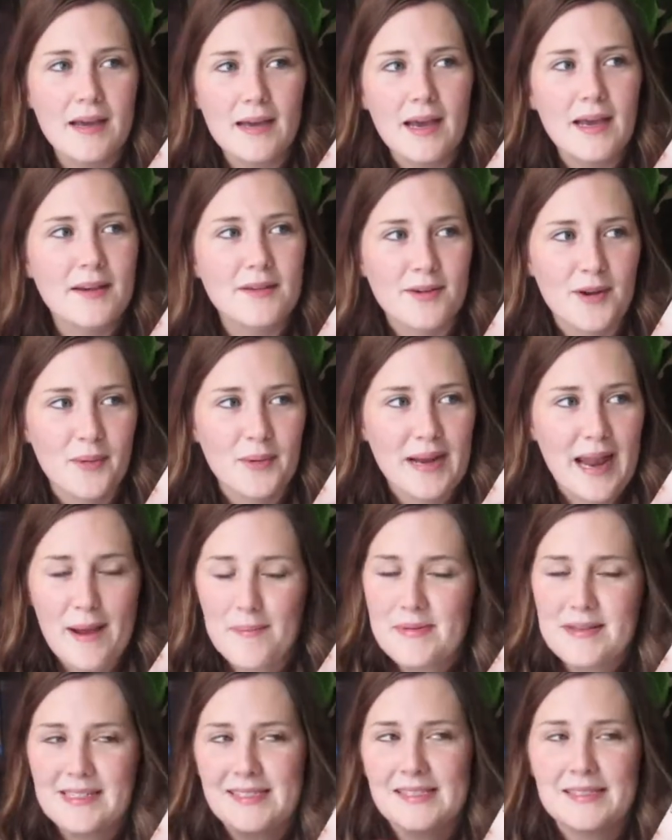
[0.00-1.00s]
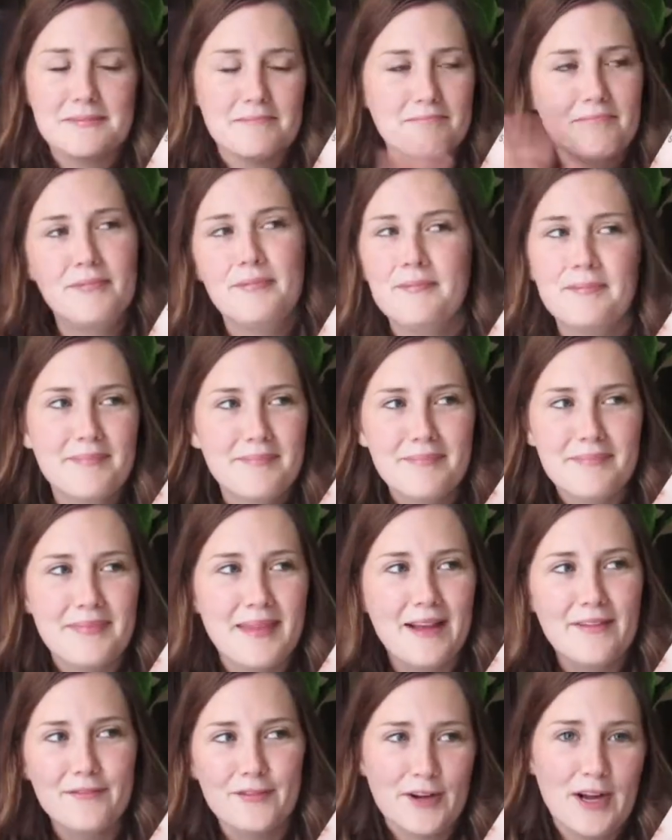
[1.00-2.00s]
I don't know what happened.
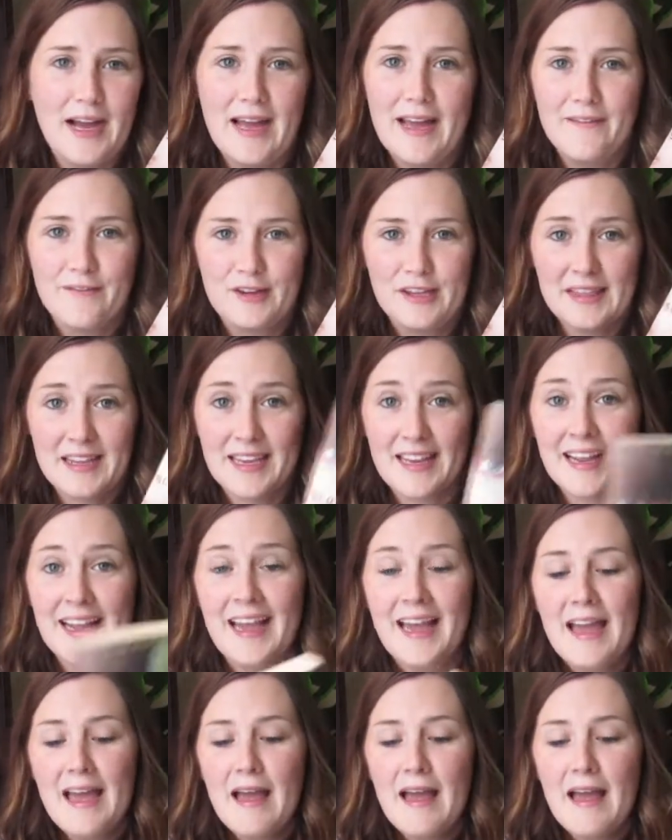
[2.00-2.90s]
I forgot everything.